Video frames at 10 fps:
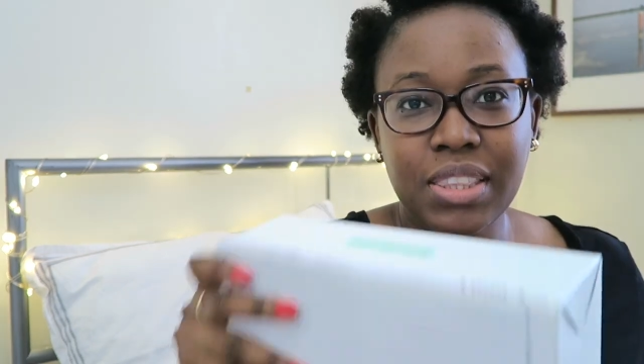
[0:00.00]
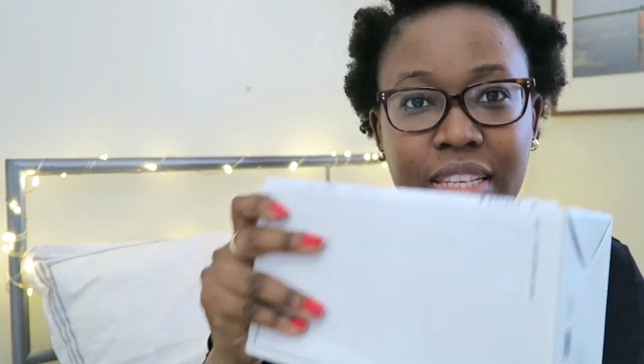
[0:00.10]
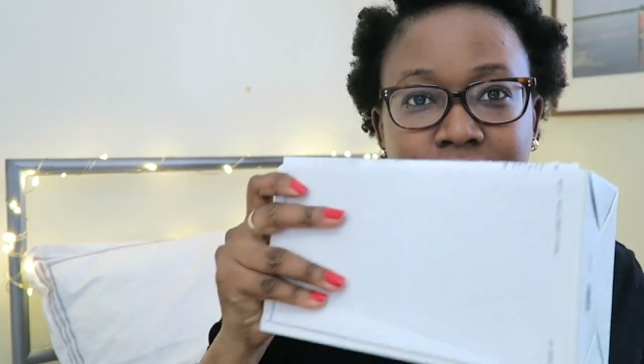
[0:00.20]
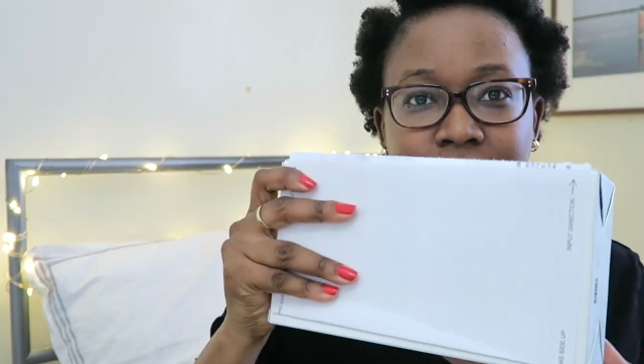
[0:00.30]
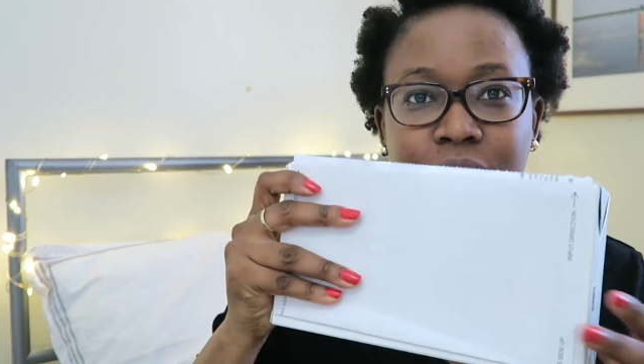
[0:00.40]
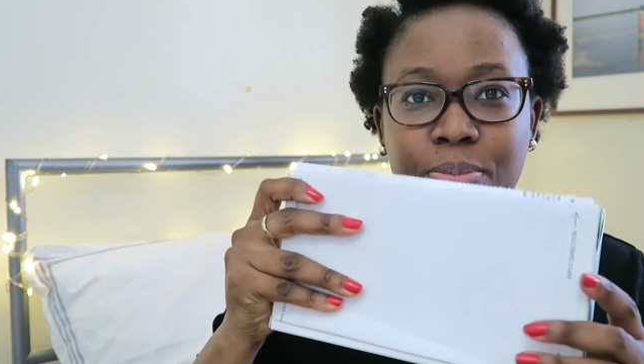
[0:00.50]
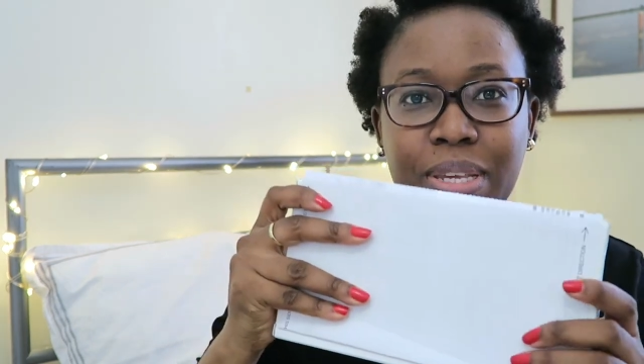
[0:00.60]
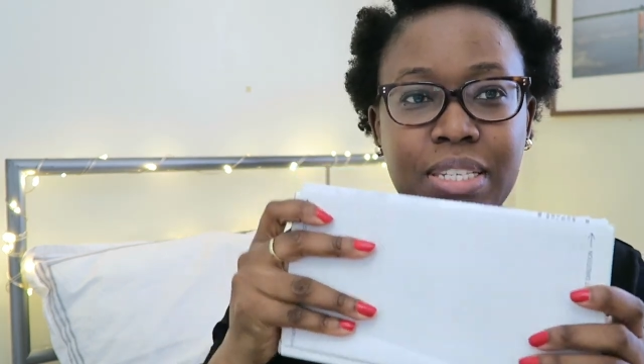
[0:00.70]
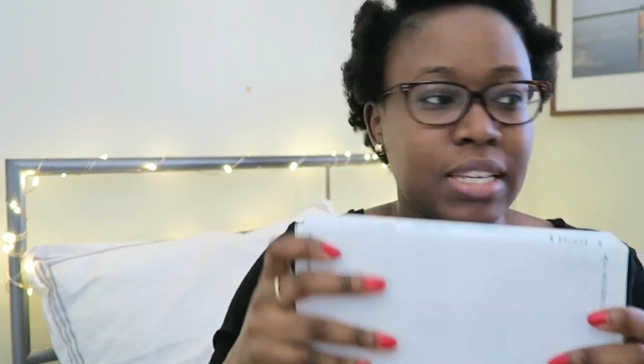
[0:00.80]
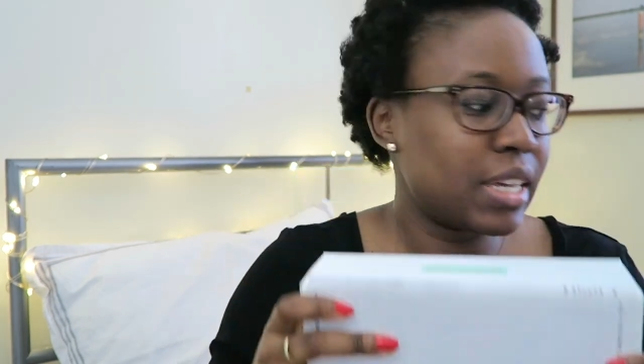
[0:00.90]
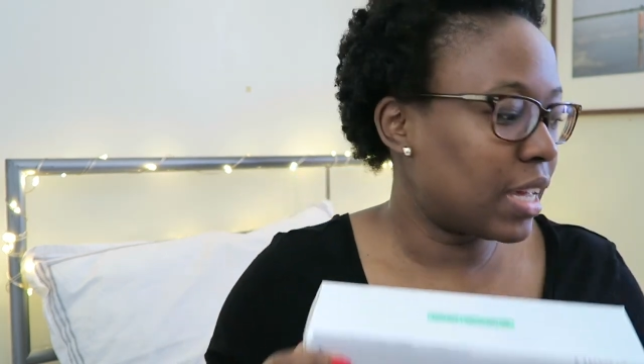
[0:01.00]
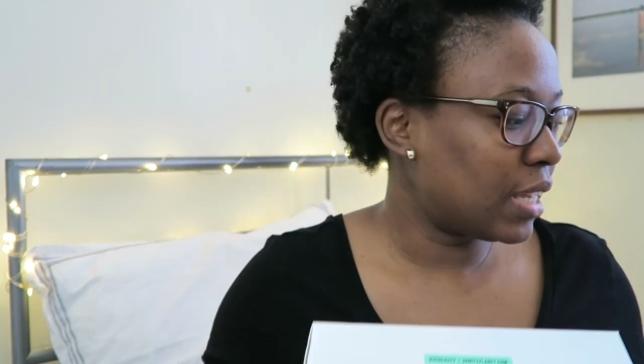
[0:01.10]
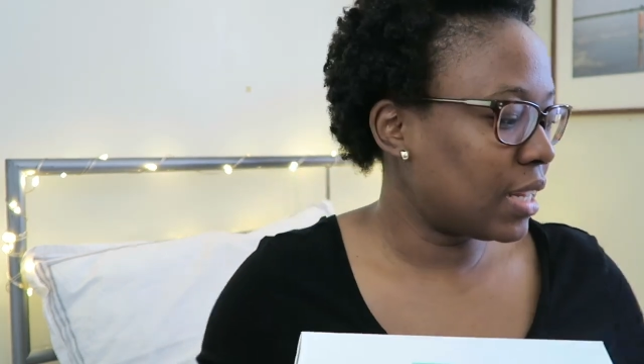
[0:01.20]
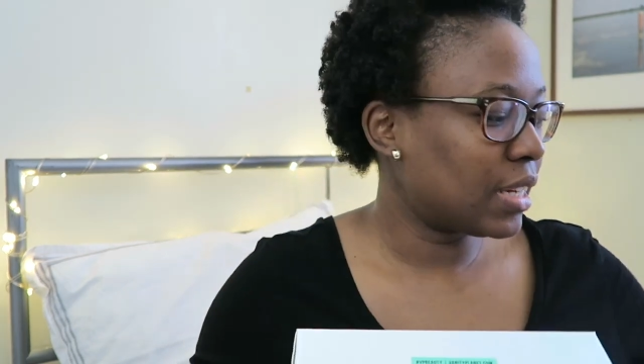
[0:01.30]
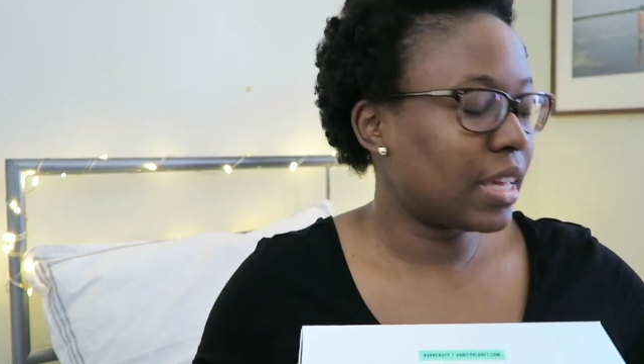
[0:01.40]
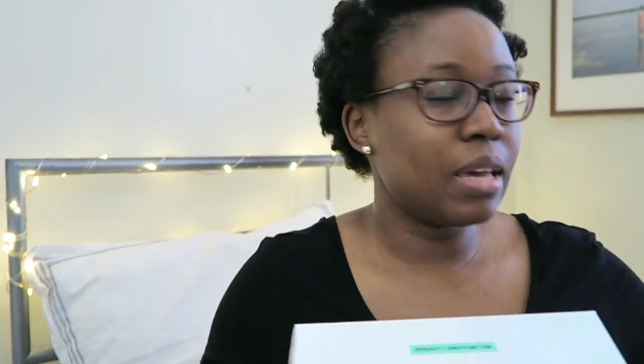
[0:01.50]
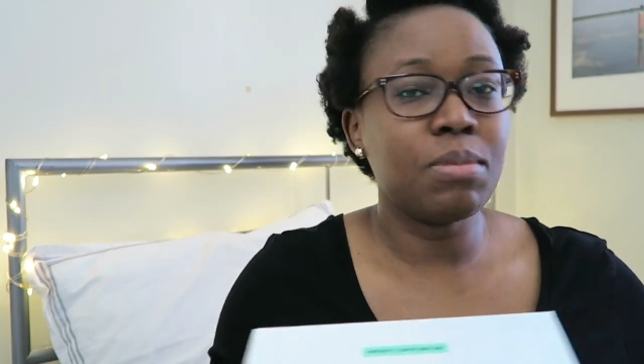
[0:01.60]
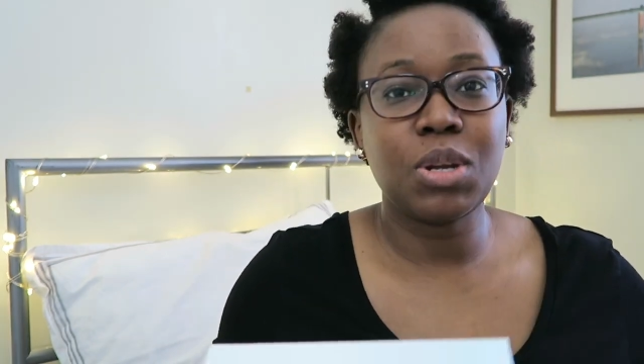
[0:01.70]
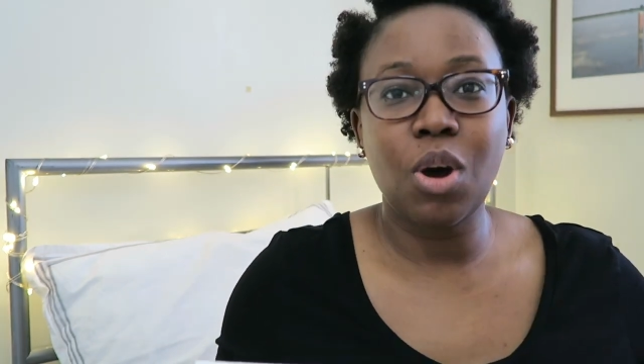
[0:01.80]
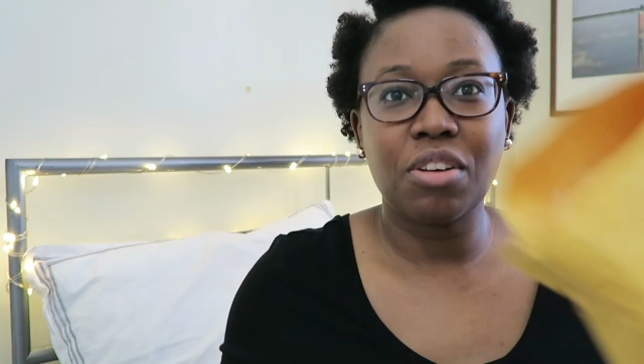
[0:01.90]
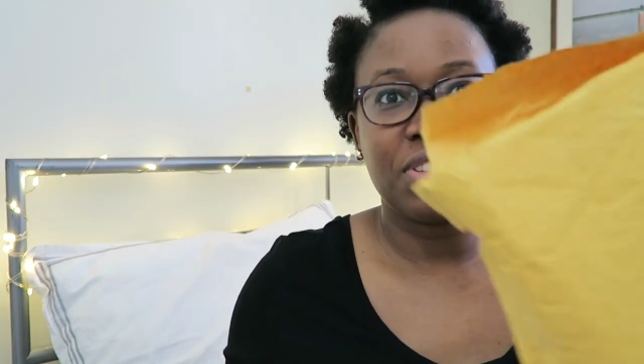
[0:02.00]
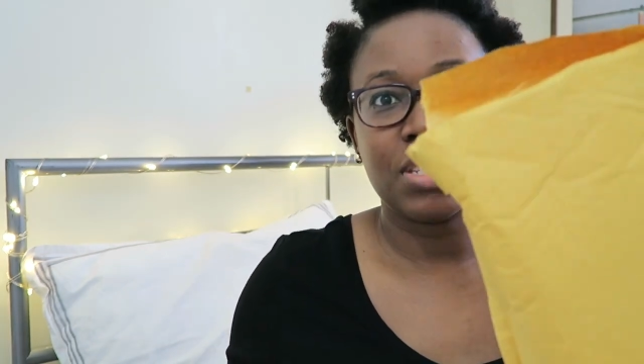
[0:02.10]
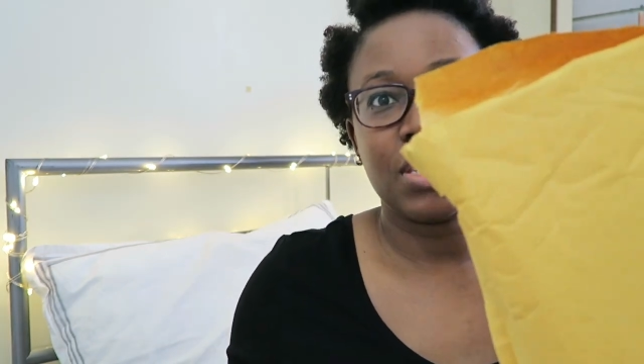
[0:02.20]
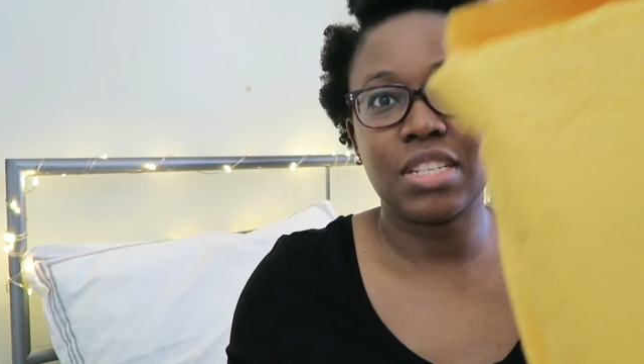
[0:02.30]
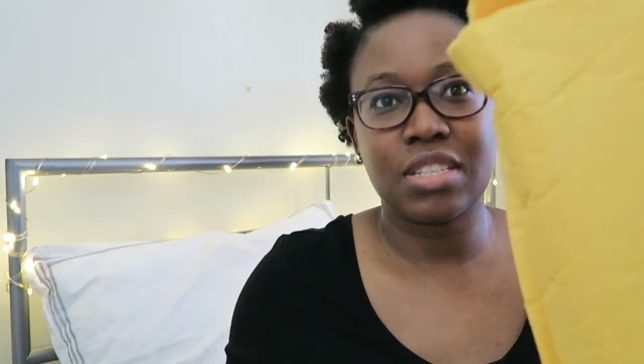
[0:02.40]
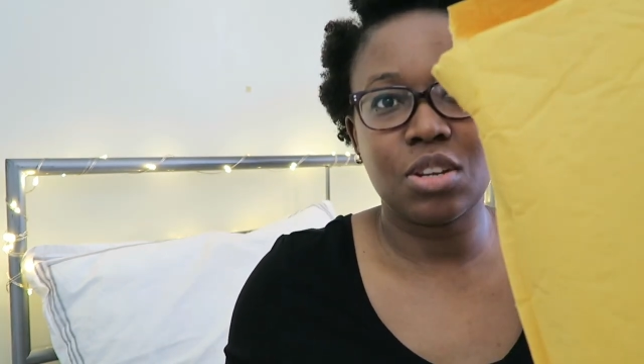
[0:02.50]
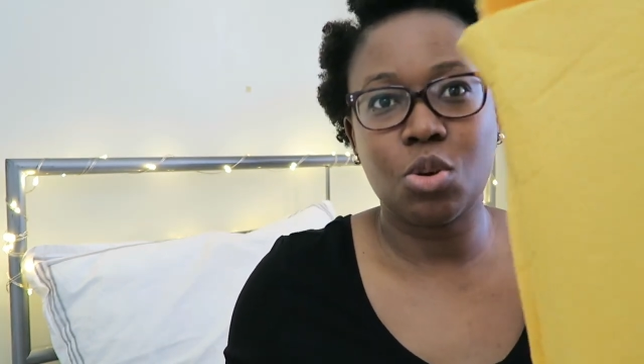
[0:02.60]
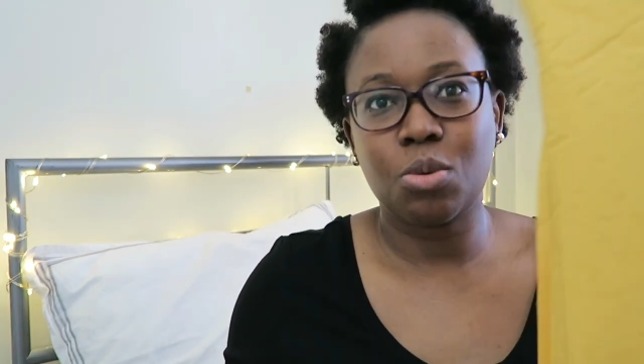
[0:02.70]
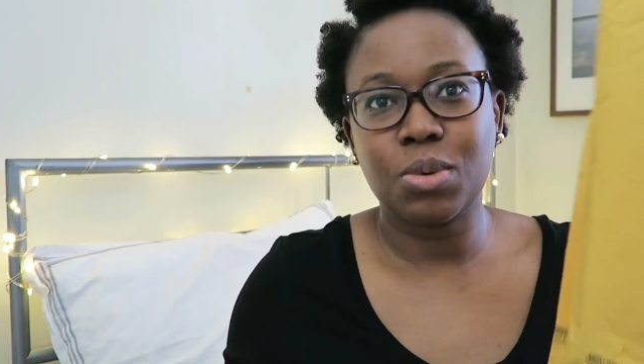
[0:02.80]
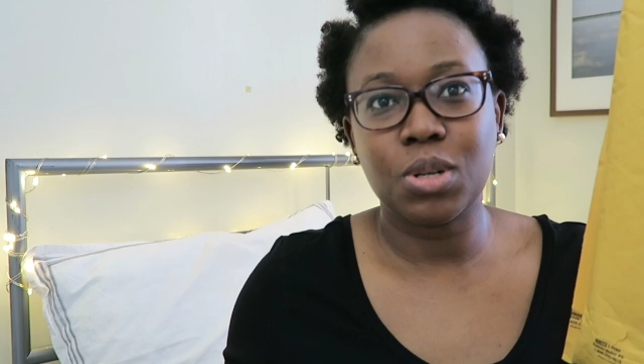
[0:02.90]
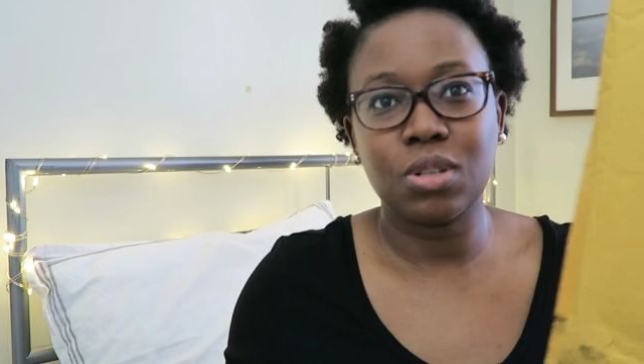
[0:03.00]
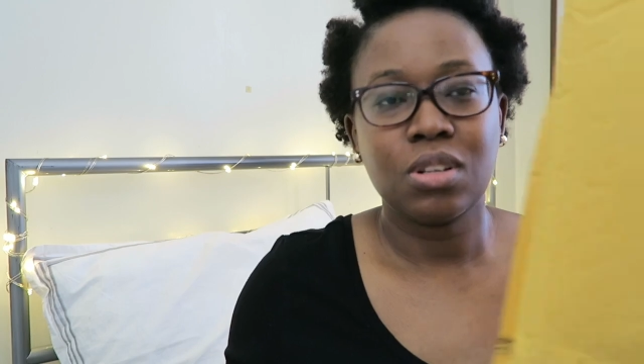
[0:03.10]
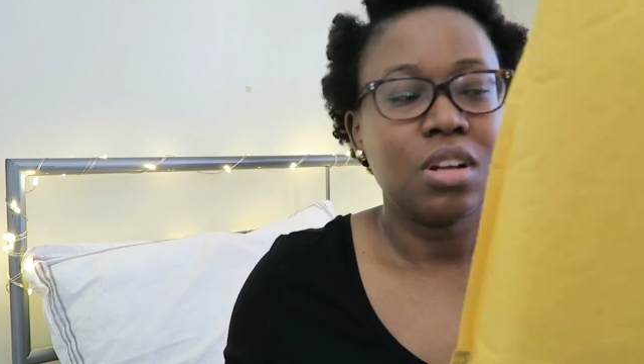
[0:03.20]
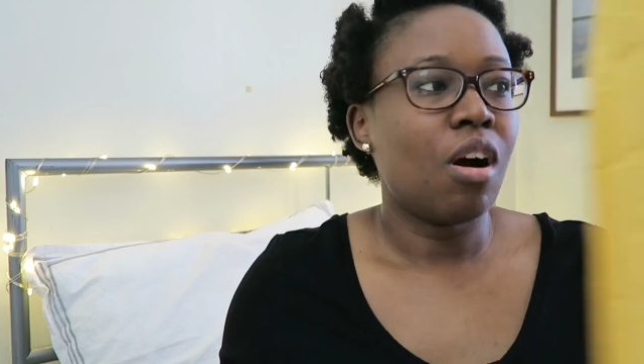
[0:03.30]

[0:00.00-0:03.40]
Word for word: this is basically it it came in obviously just a normal